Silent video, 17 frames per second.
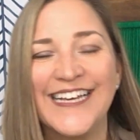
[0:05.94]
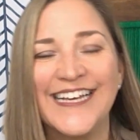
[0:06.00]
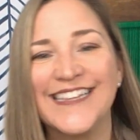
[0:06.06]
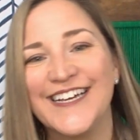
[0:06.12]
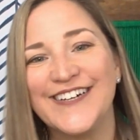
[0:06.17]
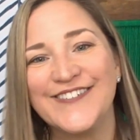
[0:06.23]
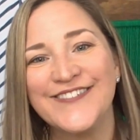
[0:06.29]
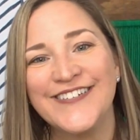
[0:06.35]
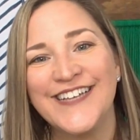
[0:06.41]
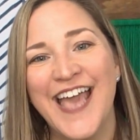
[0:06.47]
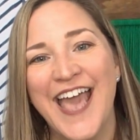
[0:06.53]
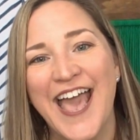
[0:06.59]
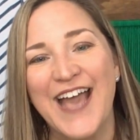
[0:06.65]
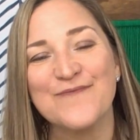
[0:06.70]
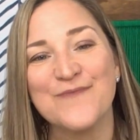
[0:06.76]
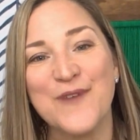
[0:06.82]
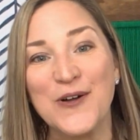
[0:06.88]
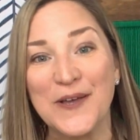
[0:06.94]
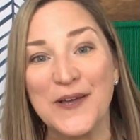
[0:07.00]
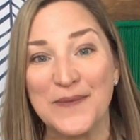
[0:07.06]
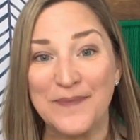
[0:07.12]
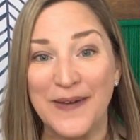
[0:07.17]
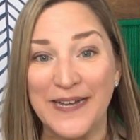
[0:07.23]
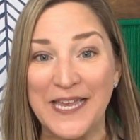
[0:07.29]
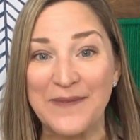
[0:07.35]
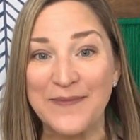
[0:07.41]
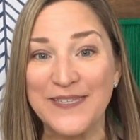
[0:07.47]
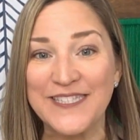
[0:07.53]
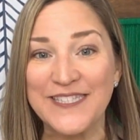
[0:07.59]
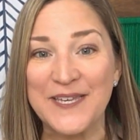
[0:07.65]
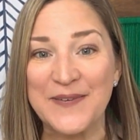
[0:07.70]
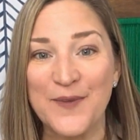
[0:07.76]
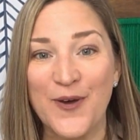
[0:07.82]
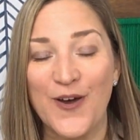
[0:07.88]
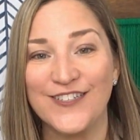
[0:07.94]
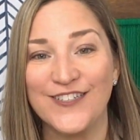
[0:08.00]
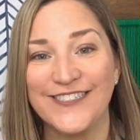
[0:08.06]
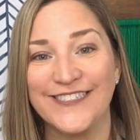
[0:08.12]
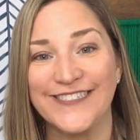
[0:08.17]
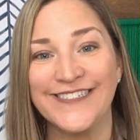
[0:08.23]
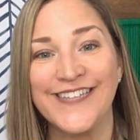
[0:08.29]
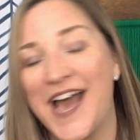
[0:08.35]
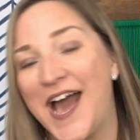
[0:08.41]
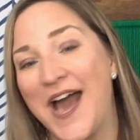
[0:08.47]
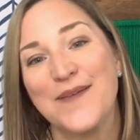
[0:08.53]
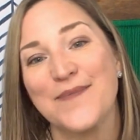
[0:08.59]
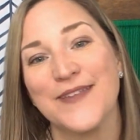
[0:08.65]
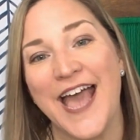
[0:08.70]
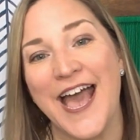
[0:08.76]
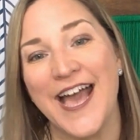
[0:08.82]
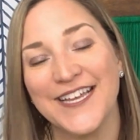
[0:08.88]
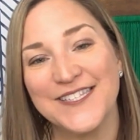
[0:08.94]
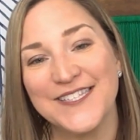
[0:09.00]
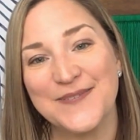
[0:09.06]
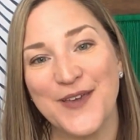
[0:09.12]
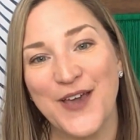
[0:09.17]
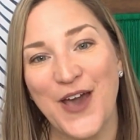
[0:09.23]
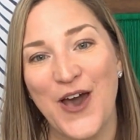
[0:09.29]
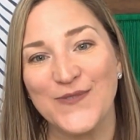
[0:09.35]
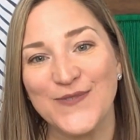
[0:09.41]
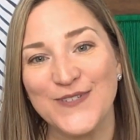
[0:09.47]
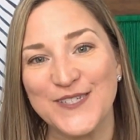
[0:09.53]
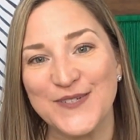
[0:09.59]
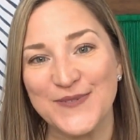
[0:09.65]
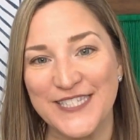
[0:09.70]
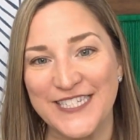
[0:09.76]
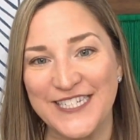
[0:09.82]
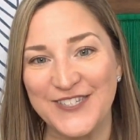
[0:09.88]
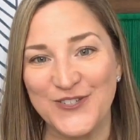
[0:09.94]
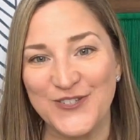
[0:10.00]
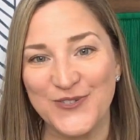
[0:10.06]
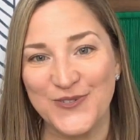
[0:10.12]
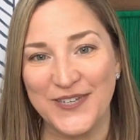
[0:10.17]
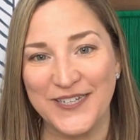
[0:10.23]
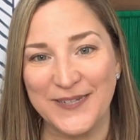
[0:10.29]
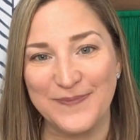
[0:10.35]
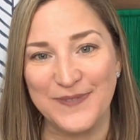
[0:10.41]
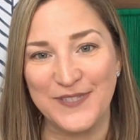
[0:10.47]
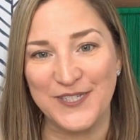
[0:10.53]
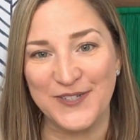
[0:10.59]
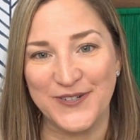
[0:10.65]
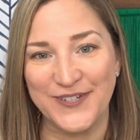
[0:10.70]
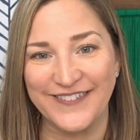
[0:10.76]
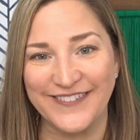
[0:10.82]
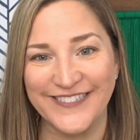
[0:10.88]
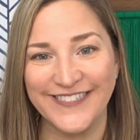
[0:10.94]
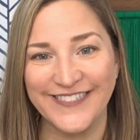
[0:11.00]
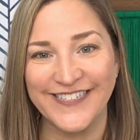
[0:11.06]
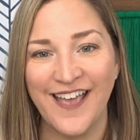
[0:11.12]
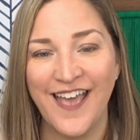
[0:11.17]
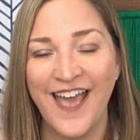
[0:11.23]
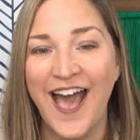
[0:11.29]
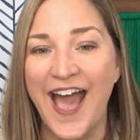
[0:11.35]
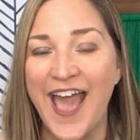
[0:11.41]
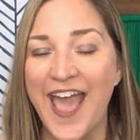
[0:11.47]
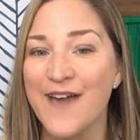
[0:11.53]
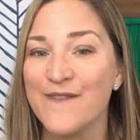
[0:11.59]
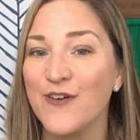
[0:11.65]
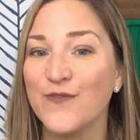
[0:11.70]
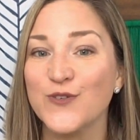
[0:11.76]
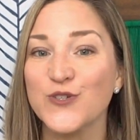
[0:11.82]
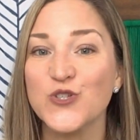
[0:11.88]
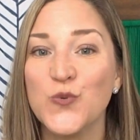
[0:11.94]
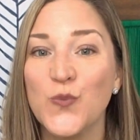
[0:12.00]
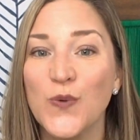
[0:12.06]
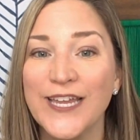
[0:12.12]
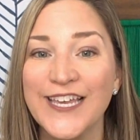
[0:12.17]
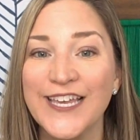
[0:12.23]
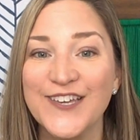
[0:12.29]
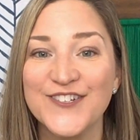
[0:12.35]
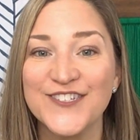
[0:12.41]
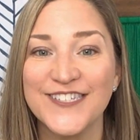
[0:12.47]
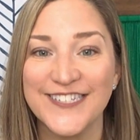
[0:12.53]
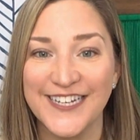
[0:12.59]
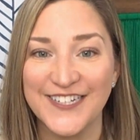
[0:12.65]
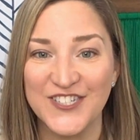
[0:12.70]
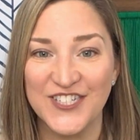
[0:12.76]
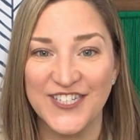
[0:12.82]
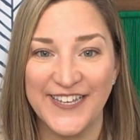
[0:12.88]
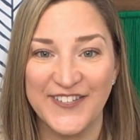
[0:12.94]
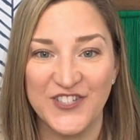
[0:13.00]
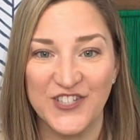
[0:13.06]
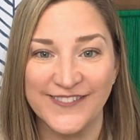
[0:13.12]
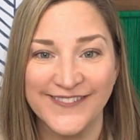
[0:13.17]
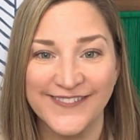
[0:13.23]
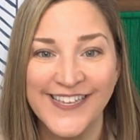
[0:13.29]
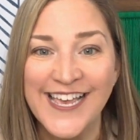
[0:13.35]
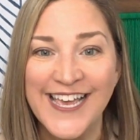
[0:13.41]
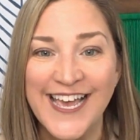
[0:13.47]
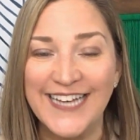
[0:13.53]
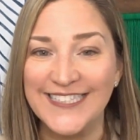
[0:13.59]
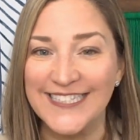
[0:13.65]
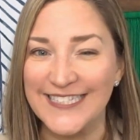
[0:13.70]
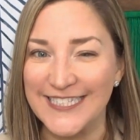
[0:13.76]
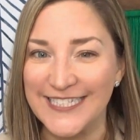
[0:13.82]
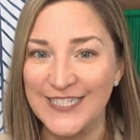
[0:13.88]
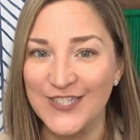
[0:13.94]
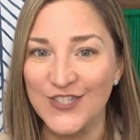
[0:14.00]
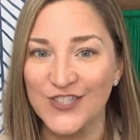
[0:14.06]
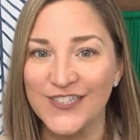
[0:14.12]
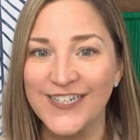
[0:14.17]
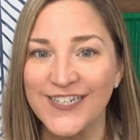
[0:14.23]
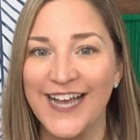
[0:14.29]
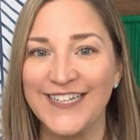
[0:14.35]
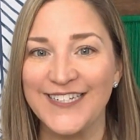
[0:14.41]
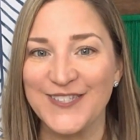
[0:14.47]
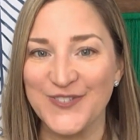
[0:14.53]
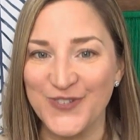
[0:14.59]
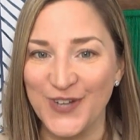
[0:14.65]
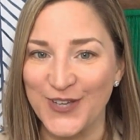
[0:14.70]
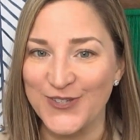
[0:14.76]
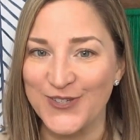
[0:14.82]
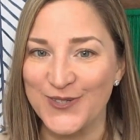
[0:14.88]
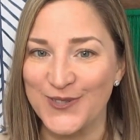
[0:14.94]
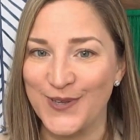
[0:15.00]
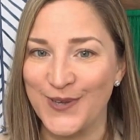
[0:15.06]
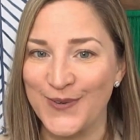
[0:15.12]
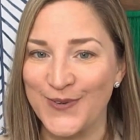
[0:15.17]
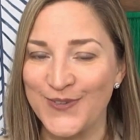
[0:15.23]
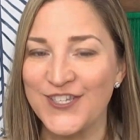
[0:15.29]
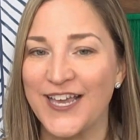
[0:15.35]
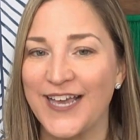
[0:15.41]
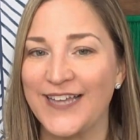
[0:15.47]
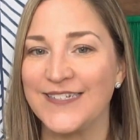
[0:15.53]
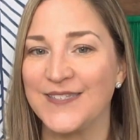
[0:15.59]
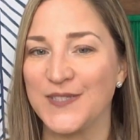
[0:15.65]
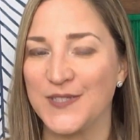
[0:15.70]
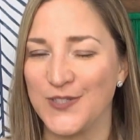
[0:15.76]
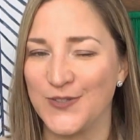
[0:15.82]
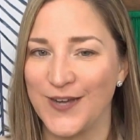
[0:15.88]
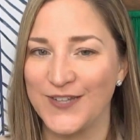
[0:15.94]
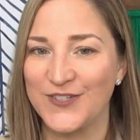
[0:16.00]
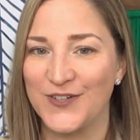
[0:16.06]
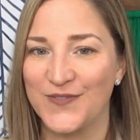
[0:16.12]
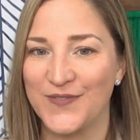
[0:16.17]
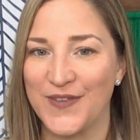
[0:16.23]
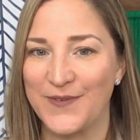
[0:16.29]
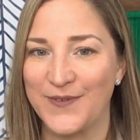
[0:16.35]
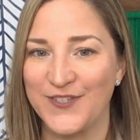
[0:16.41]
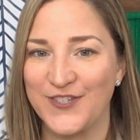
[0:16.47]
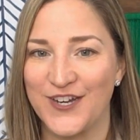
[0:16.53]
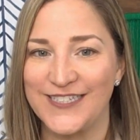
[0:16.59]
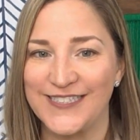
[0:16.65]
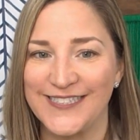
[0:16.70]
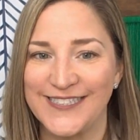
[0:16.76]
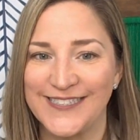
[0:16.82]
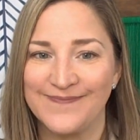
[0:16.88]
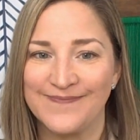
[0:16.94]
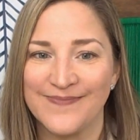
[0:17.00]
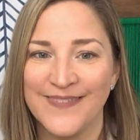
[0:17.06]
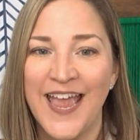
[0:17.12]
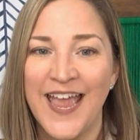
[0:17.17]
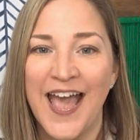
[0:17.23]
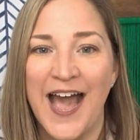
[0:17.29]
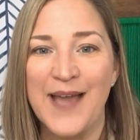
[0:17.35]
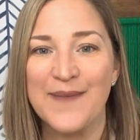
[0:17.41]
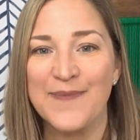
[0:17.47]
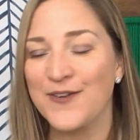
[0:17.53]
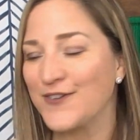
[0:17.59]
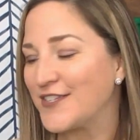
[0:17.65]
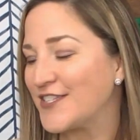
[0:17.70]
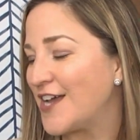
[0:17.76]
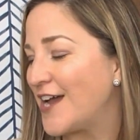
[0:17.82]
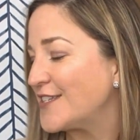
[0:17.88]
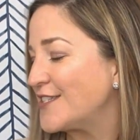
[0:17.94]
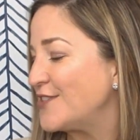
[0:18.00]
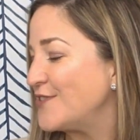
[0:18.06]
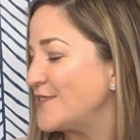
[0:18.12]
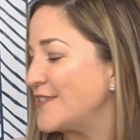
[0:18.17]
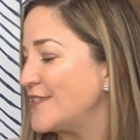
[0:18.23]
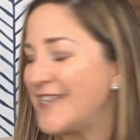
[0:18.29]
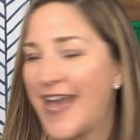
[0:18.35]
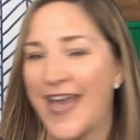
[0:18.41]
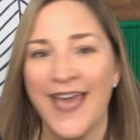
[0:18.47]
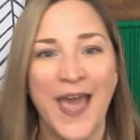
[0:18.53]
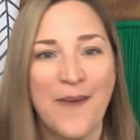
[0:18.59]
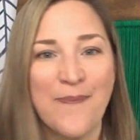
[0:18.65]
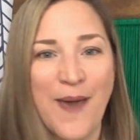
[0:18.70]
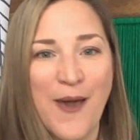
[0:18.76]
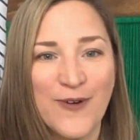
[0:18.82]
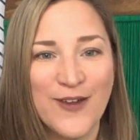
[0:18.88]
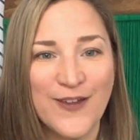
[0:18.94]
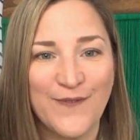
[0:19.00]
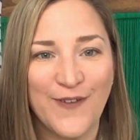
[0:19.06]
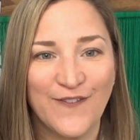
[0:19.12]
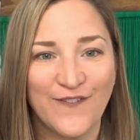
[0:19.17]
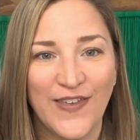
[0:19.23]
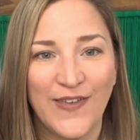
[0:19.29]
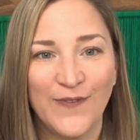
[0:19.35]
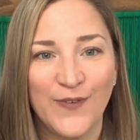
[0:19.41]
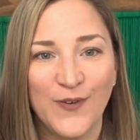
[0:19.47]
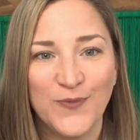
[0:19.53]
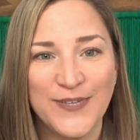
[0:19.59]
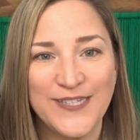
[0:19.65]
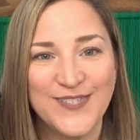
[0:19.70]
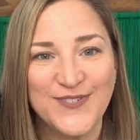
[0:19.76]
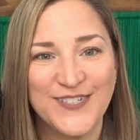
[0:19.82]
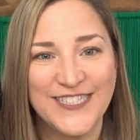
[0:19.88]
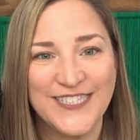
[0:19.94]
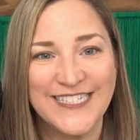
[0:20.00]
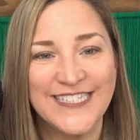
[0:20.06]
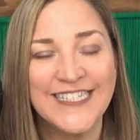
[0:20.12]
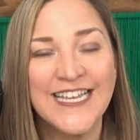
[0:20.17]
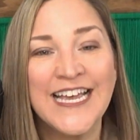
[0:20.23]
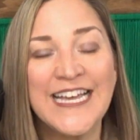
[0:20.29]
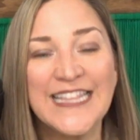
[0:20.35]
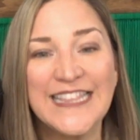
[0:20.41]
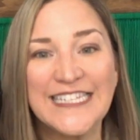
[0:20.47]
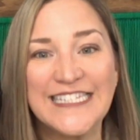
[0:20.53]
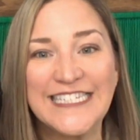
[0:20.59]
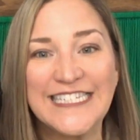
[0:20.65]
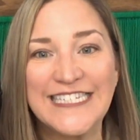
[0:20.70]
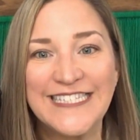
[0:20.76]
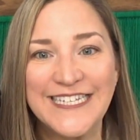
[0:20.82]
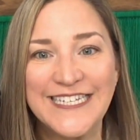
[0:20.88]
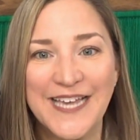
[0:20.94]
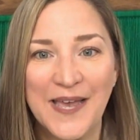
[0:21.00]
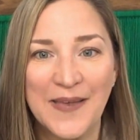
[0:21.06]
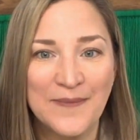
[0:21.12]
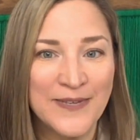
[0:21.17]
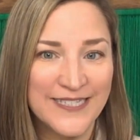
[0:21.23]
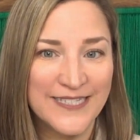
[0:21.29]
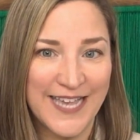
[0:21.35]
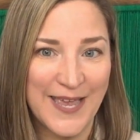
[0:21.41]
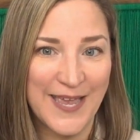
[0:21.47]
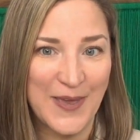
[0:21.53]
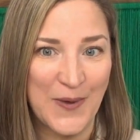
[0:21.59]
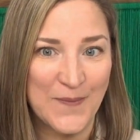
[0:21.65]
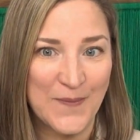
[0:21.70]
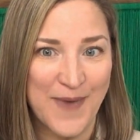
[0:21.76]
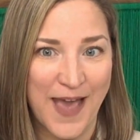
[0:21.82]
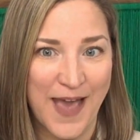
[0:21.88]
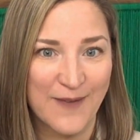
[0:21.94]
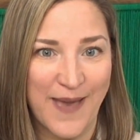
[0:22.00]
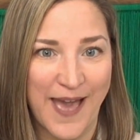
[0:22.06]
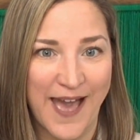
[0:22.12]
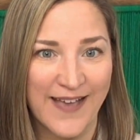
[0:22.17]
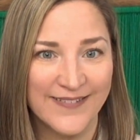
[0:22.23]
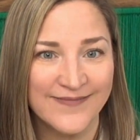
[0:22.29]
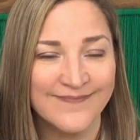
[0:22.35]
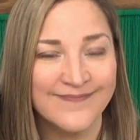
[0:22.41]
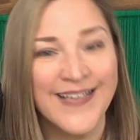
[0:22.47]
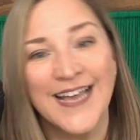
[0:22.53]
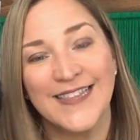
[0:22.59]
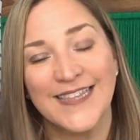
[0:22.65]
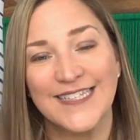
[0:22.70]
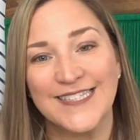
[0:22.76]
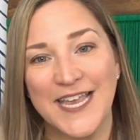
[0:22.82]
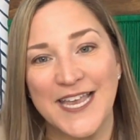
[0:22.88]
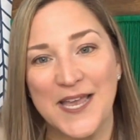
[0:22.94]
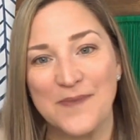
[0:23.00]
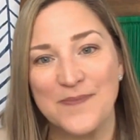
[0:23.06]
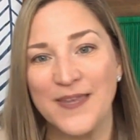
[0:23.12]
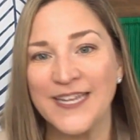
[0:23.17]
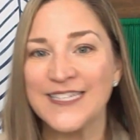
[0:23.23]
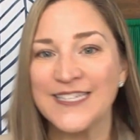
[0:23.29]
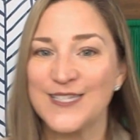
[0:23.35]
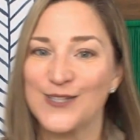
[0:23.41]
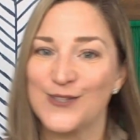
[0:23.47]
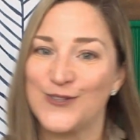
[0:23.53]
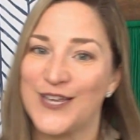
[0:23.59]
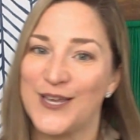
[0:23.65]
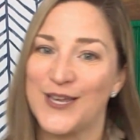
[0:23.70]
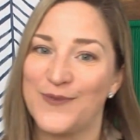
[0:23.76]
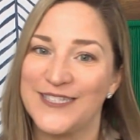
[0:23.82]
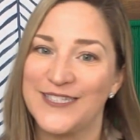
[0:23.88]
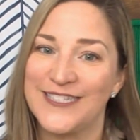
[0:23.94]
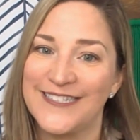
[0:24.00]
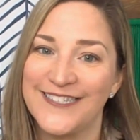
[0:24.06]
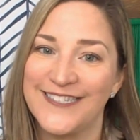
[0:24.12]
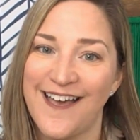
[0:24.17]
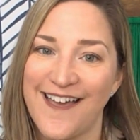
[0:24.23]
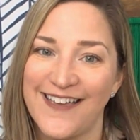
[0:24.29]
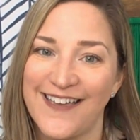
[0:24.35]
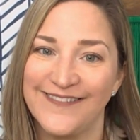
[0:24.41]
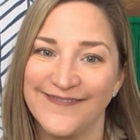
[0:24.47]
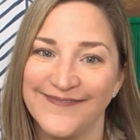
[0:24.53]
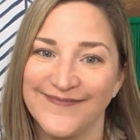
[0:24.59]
Hello and welcome. My name is Kim Carlton. I'm an academic officer with Teacher Created Materials. I have over 20 years in education as a teacher, an instructional coach, and as the Director of Language Arts. I'm here to talk to you today about one of our favorite resources, the TCM Take-Home Backpack. Let's take a minute to look at what's inside.